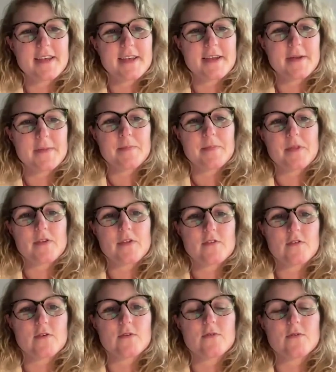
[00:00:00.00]
Um,
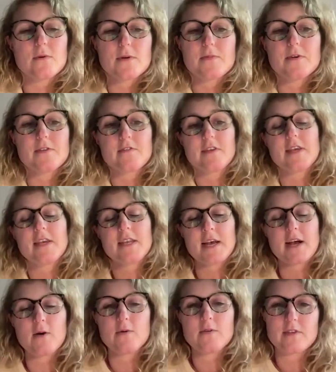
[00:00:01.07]
so what we're seeing
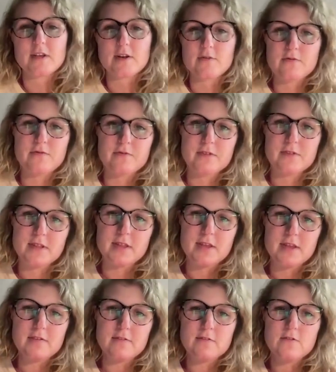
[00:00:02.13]
now is kind of
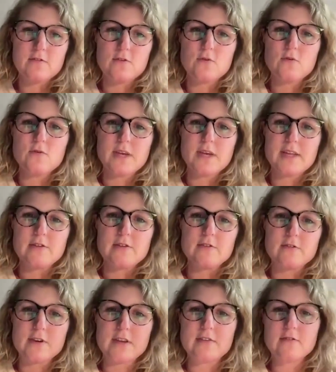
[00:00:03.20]
these two
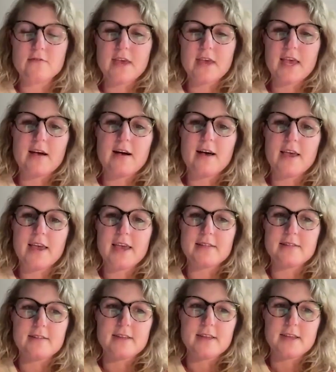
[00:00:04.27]
industries of A I
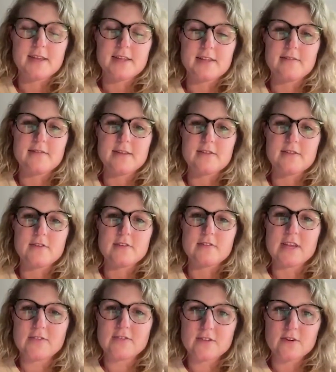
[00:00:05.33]
and, and
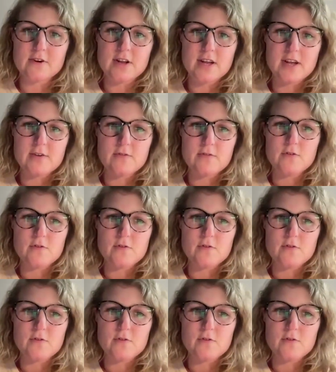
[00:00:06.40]
translation are kind of